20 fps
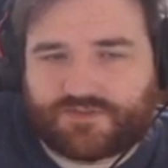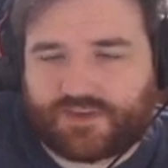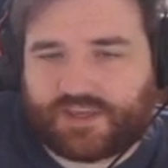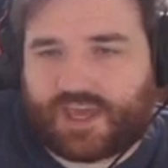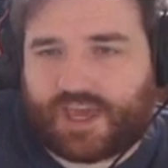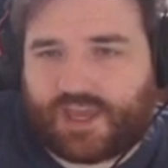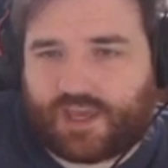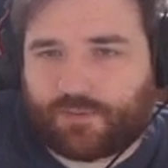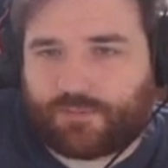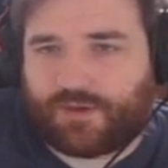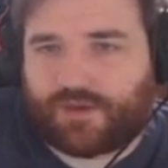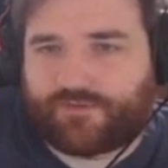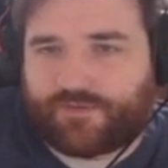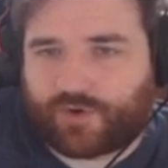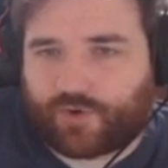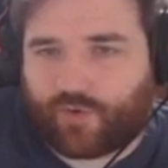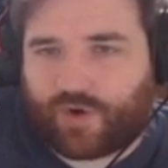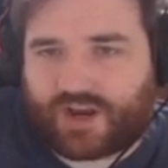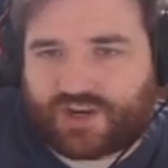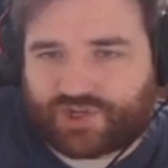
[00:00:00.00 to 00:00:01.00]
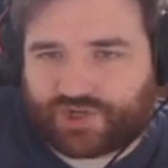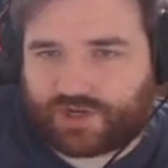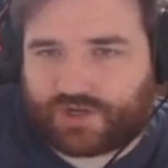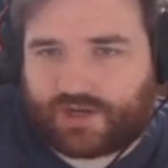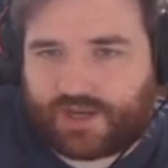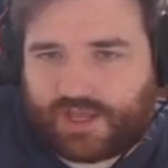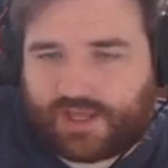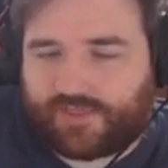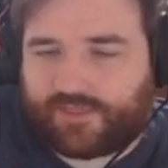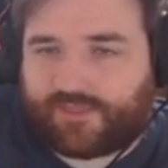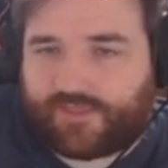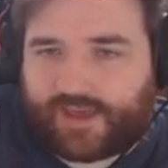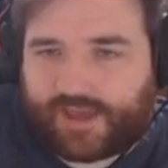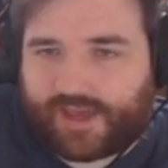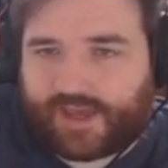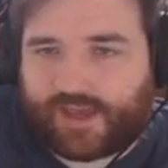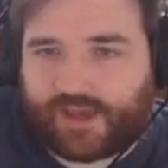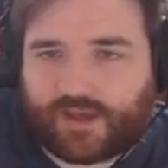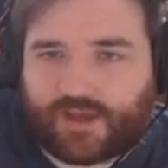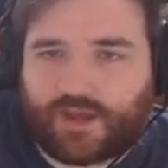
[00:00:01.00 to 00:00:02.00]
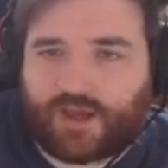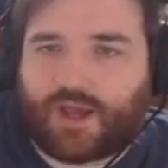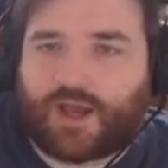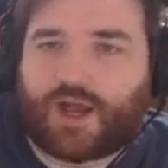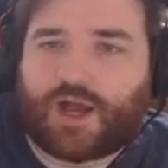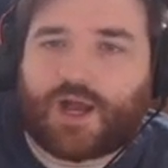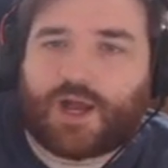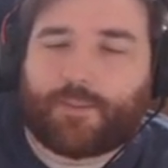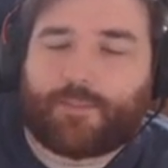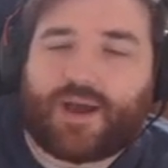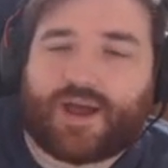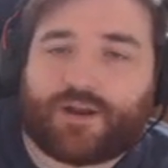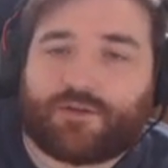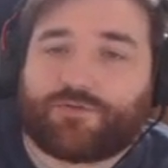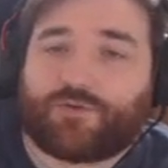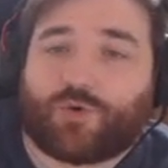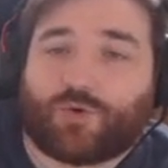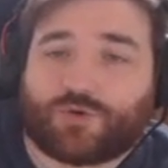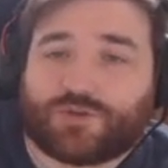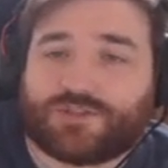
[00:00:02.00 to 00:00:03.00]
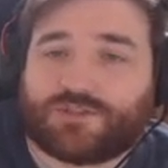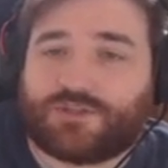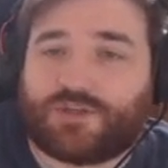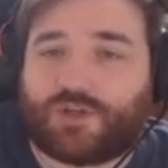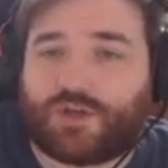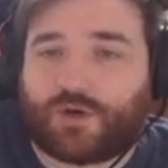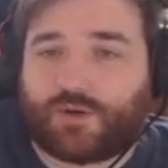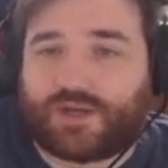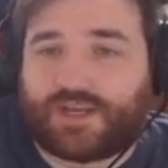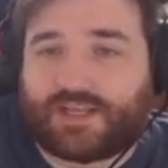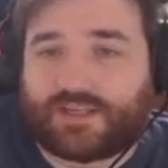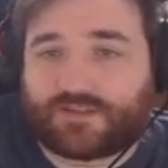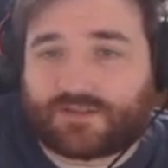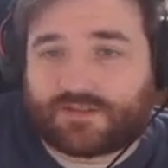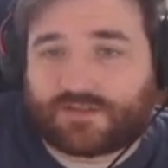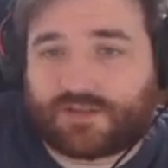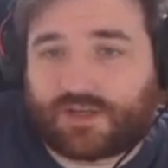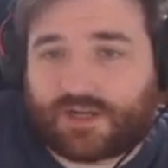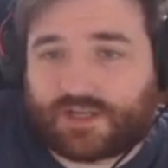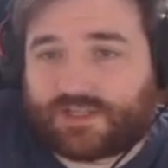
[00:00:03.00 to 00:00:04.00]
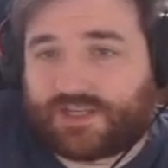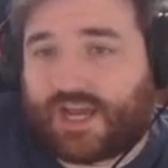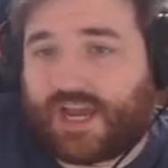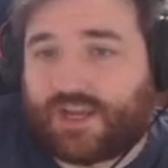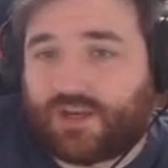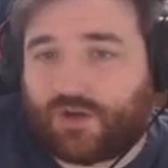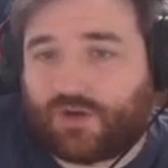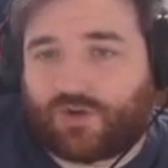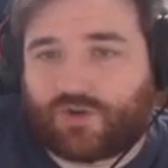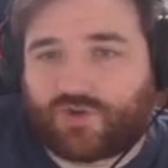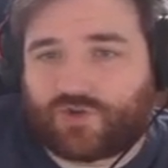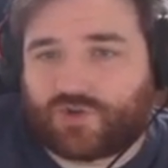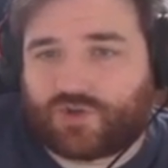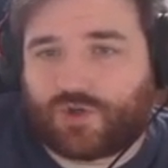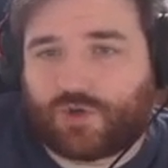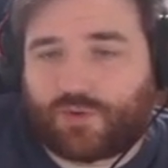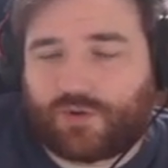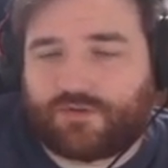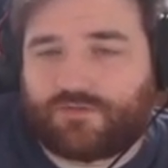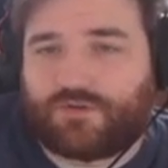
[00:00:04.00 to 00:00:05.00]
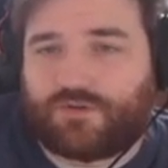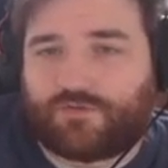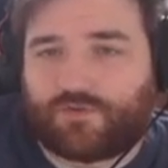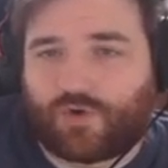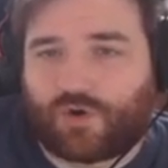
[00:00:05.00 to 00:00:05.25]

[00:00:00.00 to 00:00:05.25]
for getting a bit of aggression in there. And of course, it is an attack you can just do. If you've